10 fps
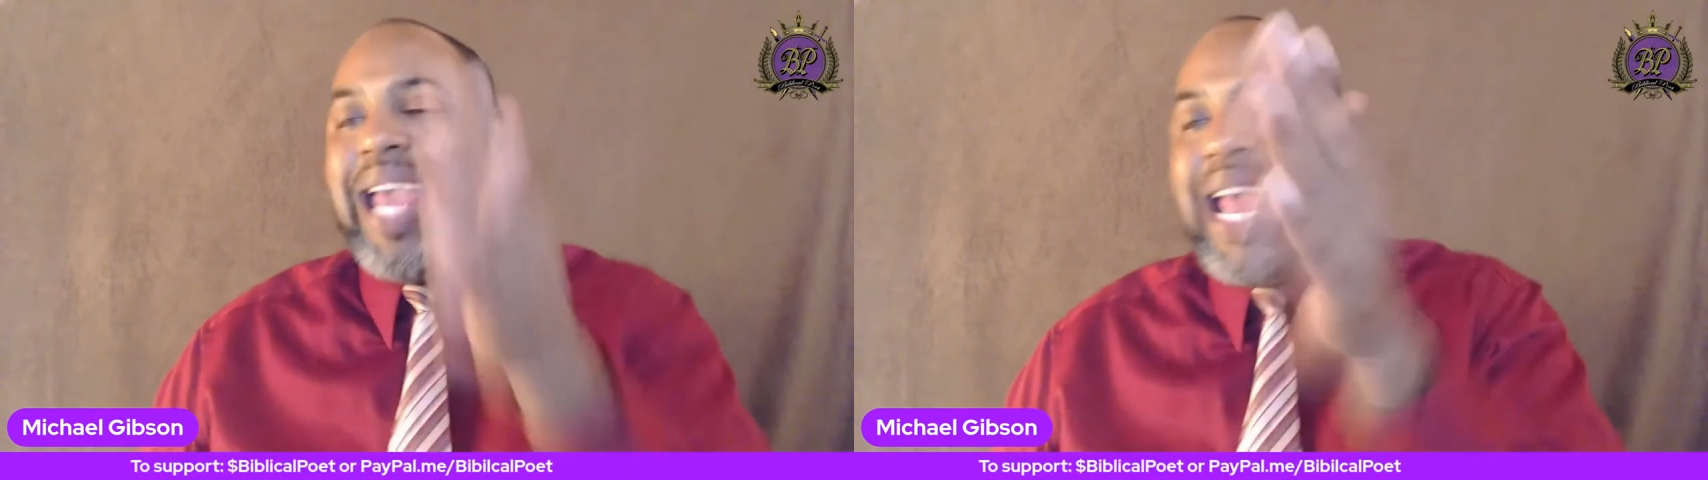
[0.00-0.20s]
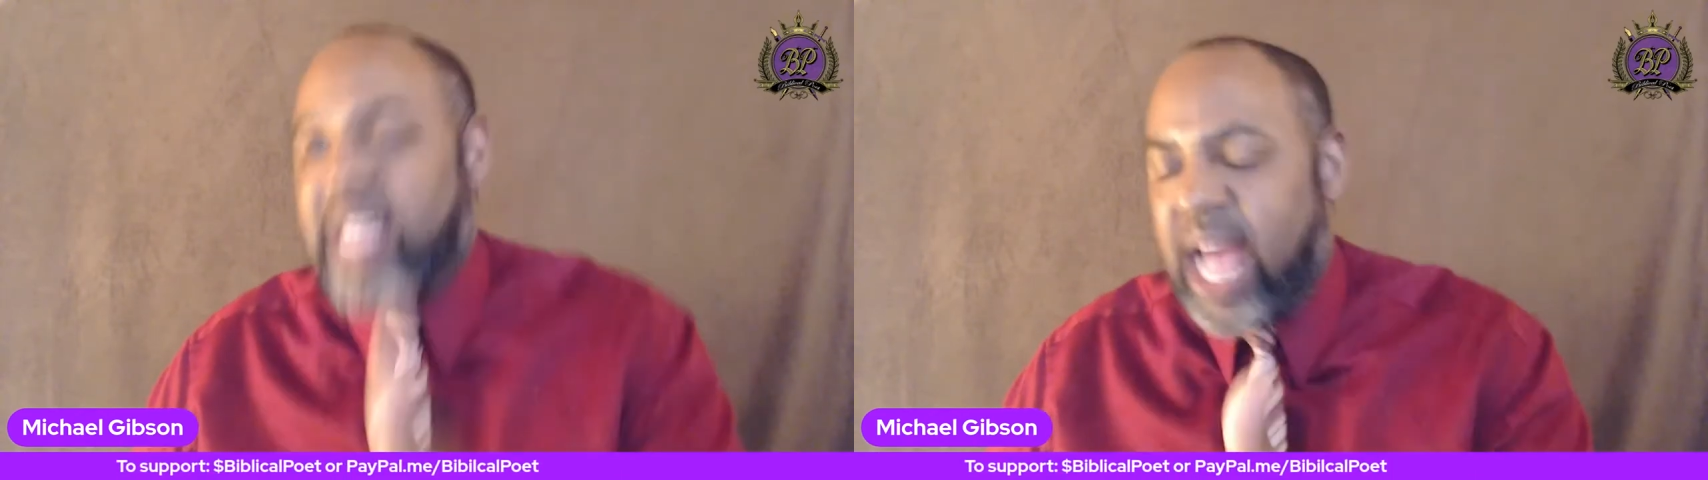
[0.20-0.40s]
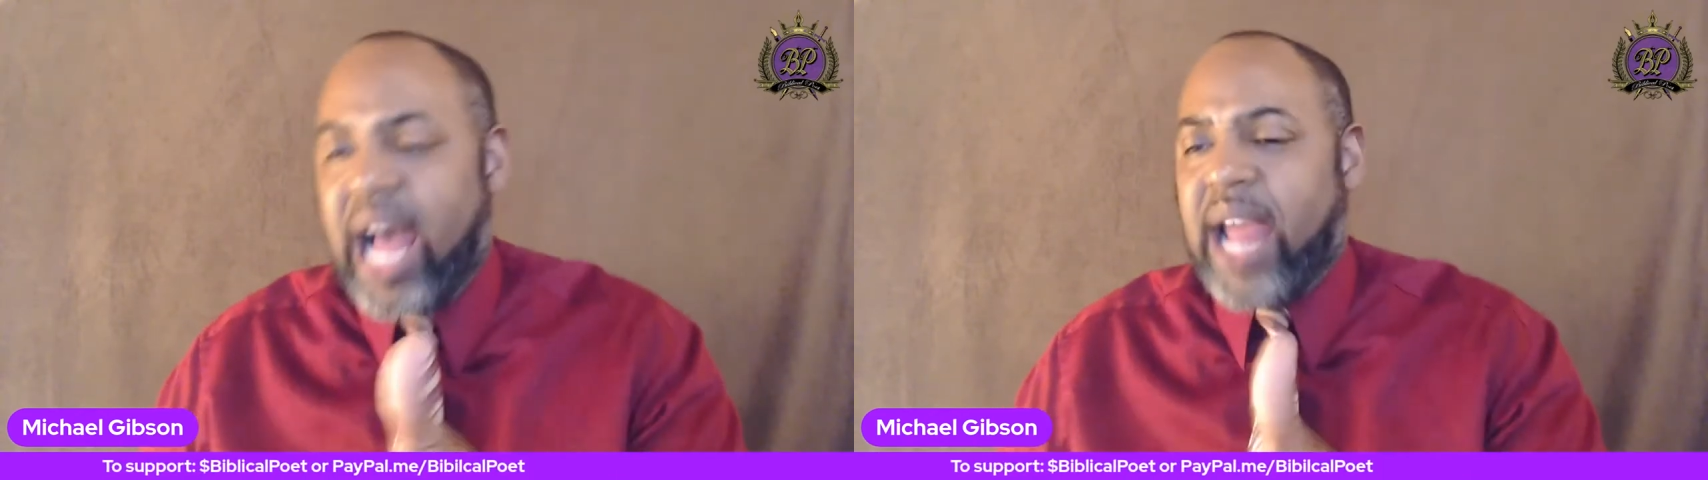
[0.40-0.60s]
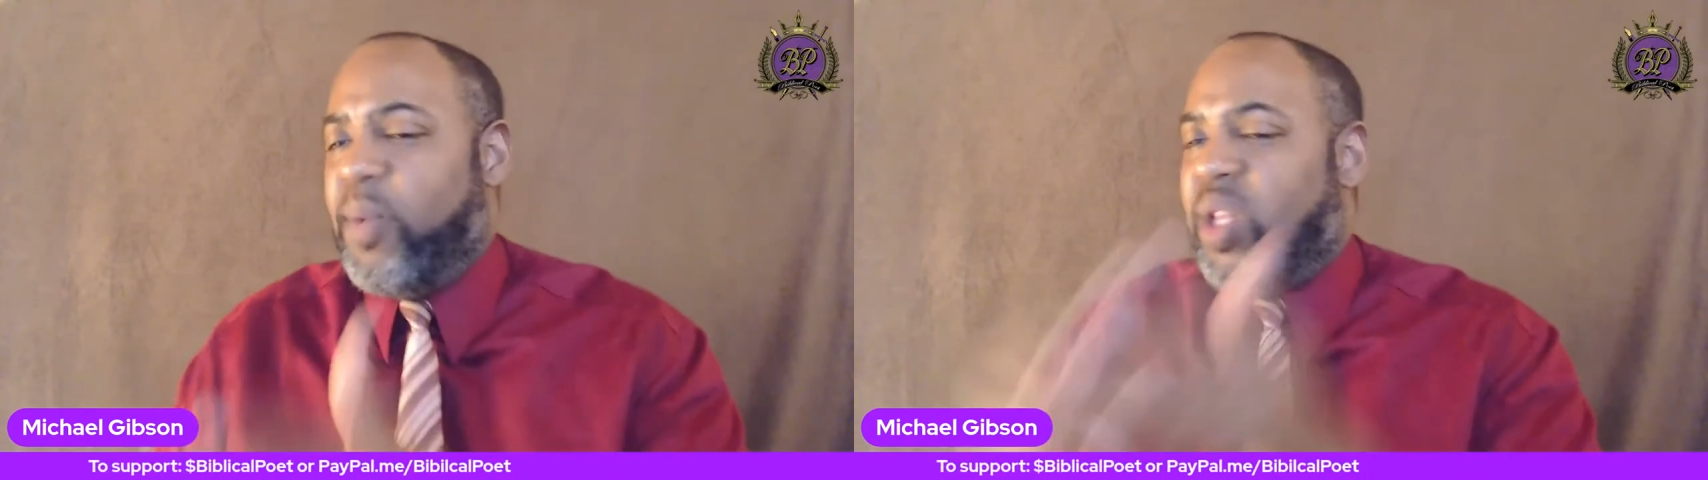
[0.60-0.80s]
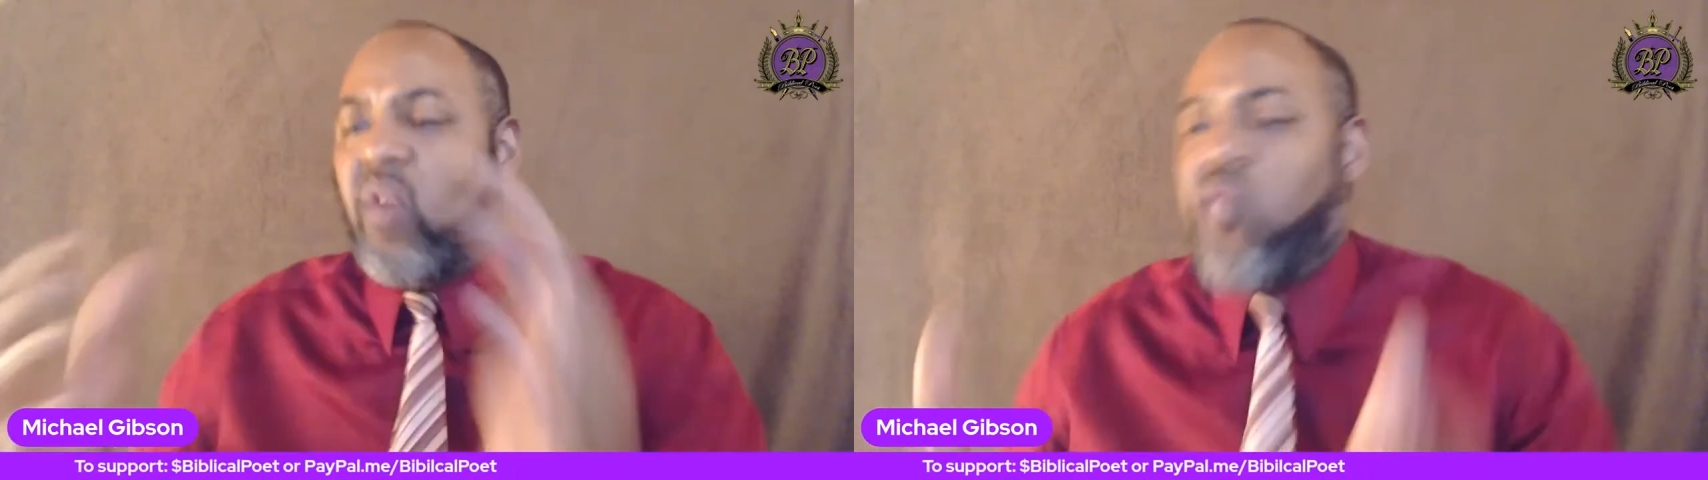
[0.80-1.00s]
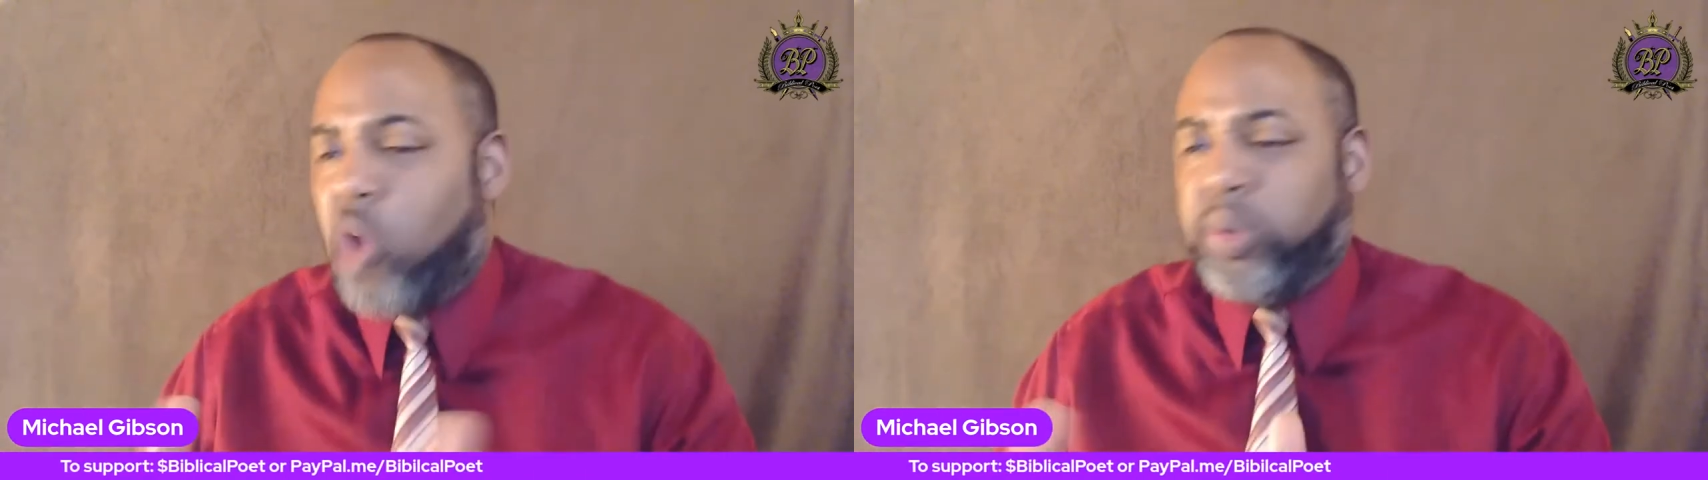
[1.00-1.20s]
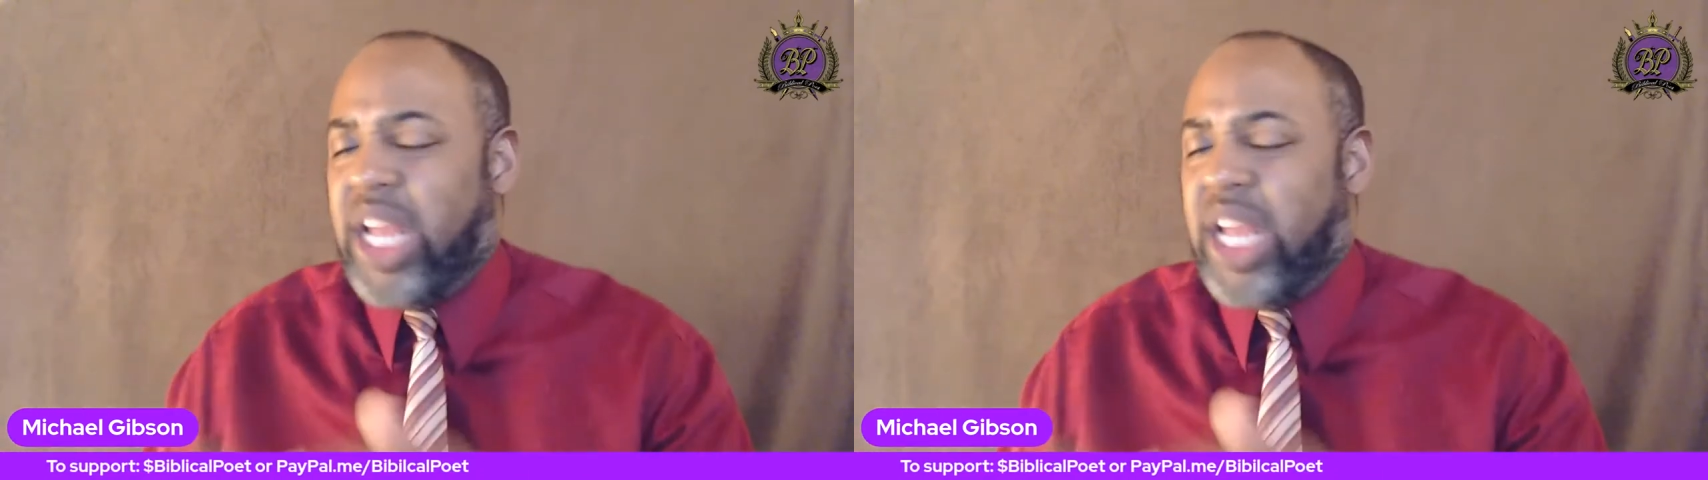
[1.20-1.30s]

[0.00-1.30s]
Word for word: in time with the ropes